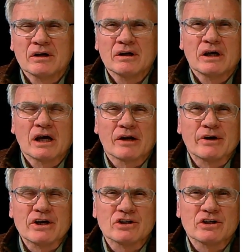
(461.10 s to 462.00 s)

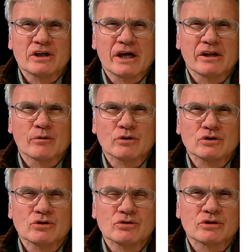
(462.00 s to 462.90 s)
elevation data that was
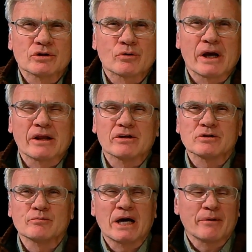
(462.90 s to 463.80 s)
used to create this
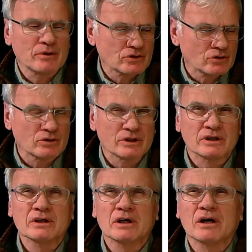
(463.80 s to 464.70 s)
map is usually
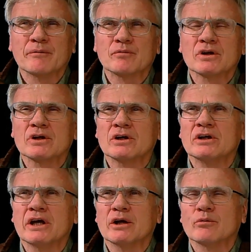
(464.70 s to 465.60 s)

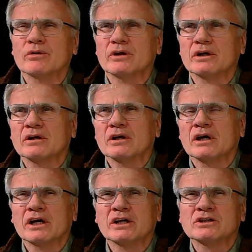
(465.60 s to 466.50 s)
contained
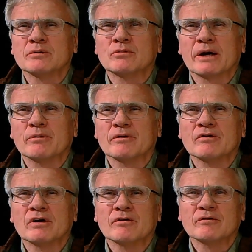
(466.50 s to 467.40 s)
within some type of
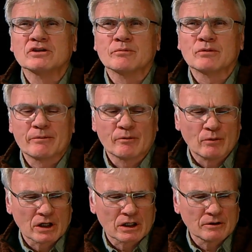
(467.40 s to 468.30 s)
model.